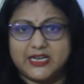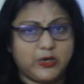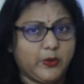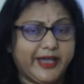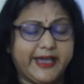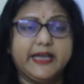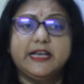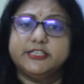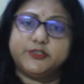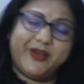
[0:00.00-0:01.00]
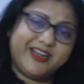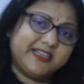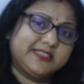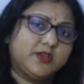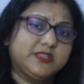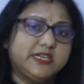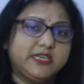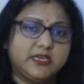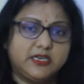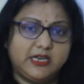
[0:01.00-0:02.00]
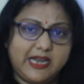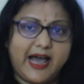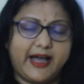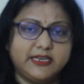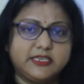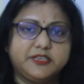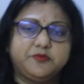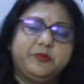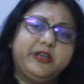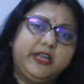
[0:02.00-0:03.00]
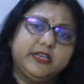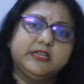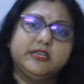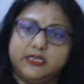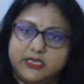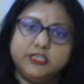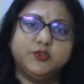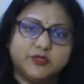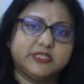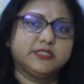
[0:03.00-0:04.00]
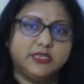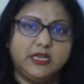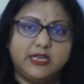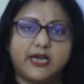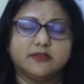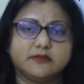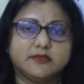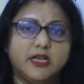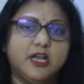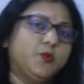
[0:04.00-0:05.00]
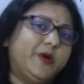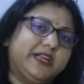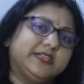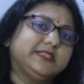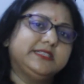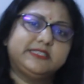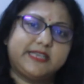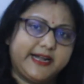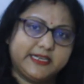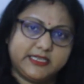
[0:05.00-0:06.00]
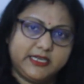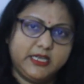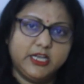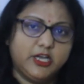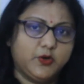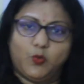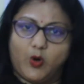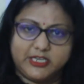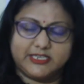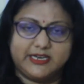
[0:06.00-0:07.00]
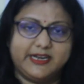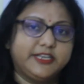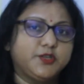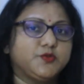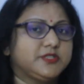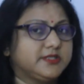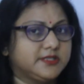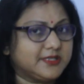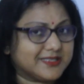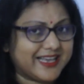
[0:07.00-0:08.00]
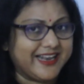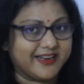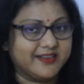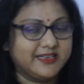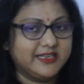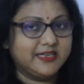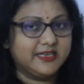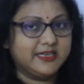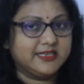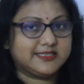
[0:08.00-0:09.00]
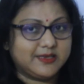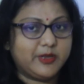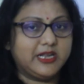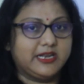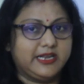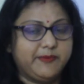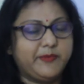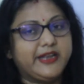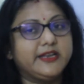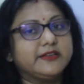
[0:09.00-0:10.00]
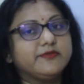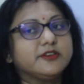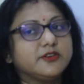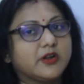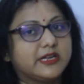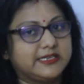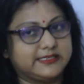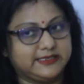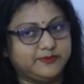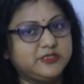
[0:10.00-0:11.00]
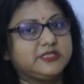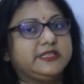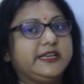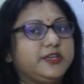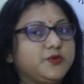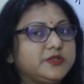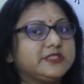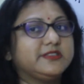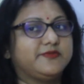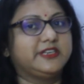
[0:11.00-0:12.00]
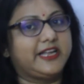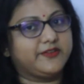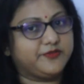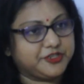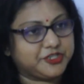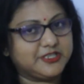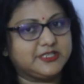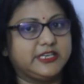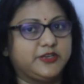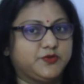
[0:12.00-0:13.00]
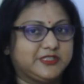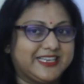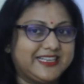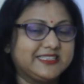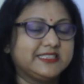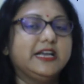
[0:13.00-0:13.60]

Okay, so when it is on the land, it will be using the lungs. When it is inside the water, it uses the skin. Similarly, many different organisms, they use different, like fishes, they use gills.